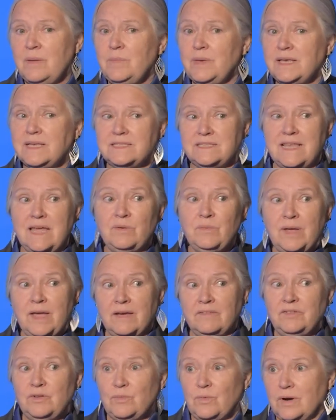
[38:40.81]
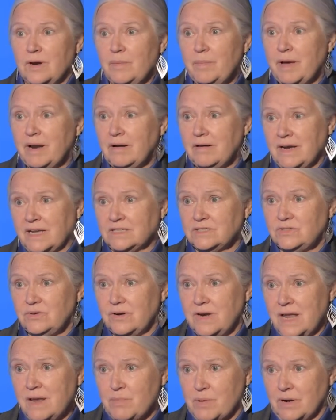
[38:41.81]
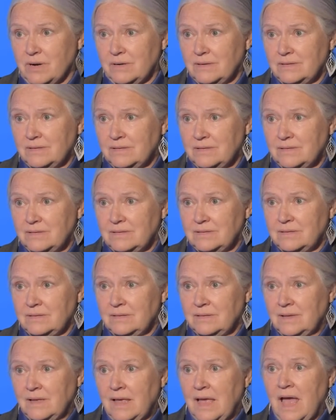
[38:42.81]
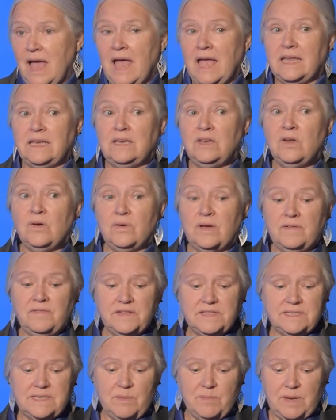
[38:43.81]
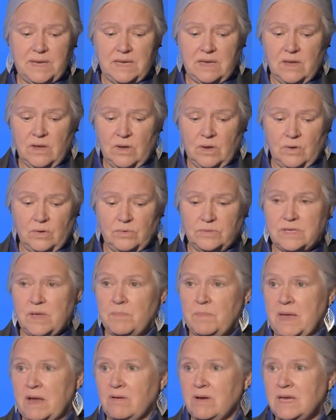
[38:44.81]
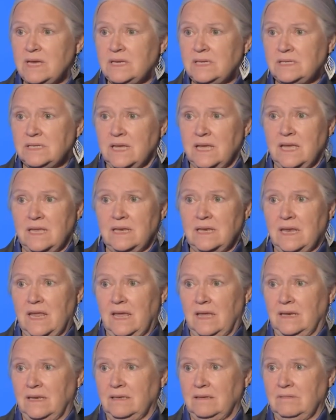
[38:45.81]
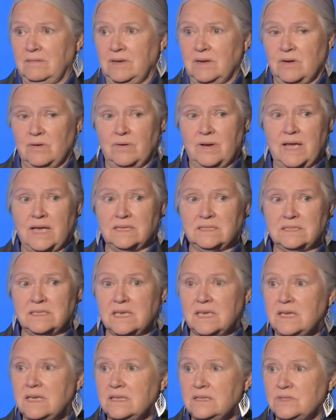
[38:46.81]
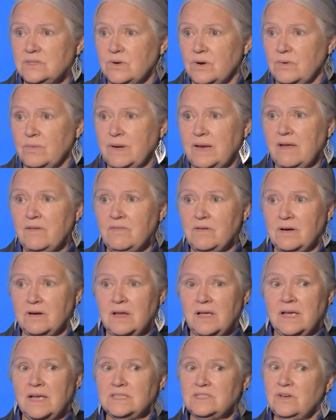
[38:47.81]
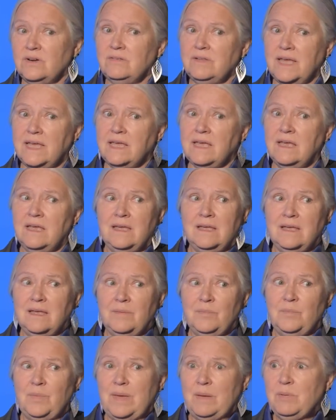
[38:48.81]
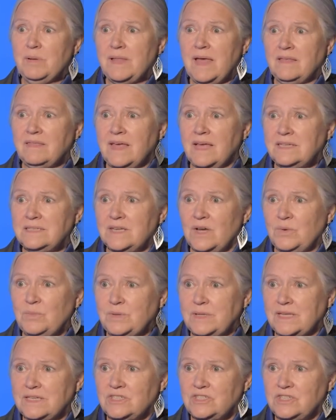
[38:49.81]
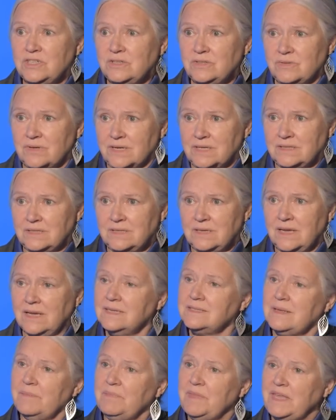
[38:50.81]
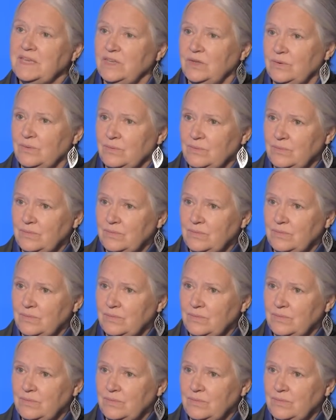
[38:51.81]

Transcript: because then we have to worry about our next door neighbor. Yeah. And if it's somebody who's married and has kids or whatever, it's sort of like people like that don't molest children, except they do.